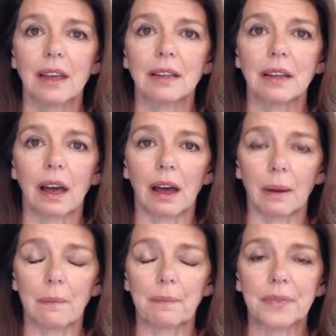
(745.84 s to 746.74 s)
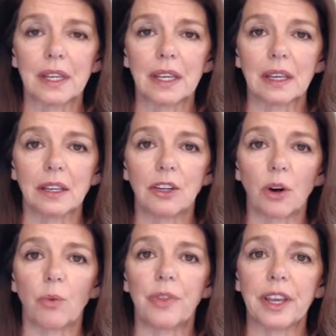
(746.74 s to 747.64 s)
um,
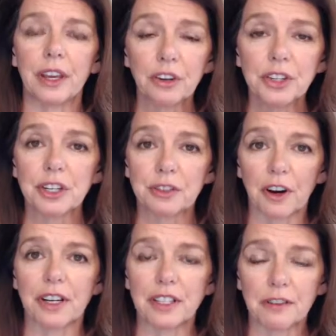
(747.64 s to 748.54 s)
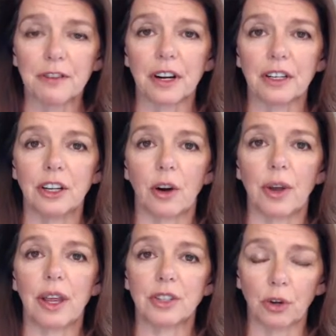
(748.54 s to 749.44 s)
the energy is very different.
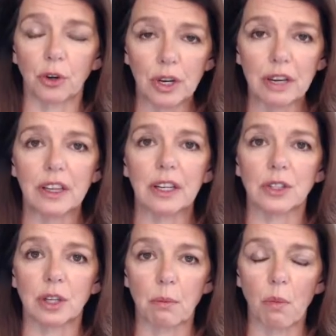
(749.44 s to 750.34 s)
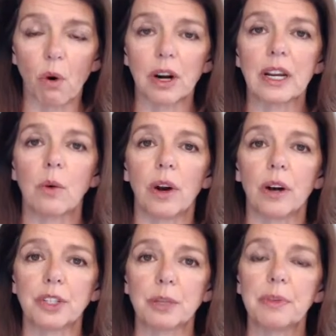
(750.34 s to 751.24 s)
It's a grieving, it's a mourning where
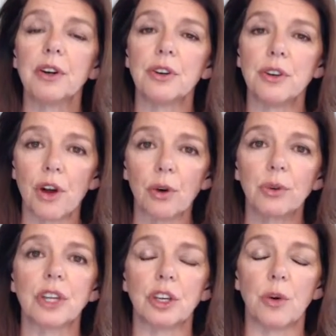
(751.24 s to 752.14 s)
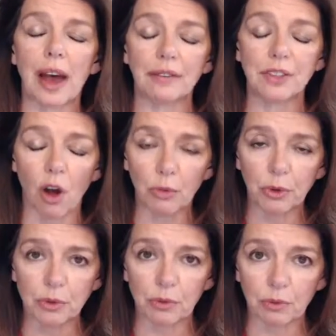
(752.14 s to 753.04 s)
spirit knows that you have to
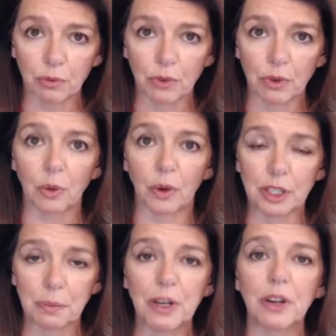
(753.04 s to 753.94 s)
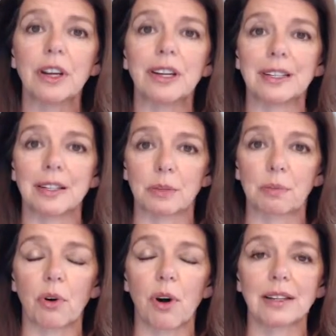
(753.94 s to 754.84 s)
almost, experience this
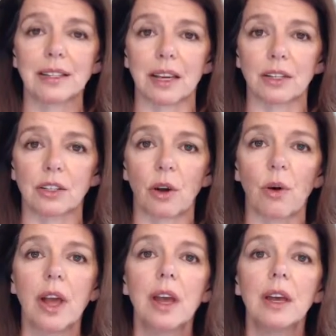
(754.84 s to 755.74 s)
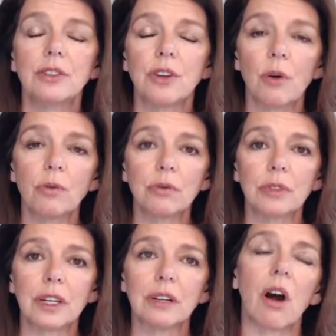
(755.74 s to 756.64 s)
process. So don't
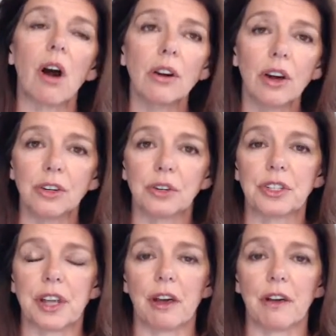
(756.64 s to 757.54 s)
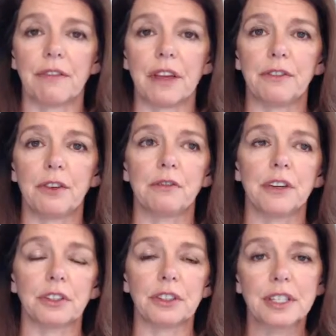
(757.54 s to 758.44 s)
get hard on yourself if you
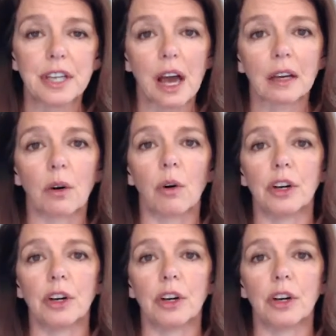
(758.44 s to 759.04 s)
feel stuck, or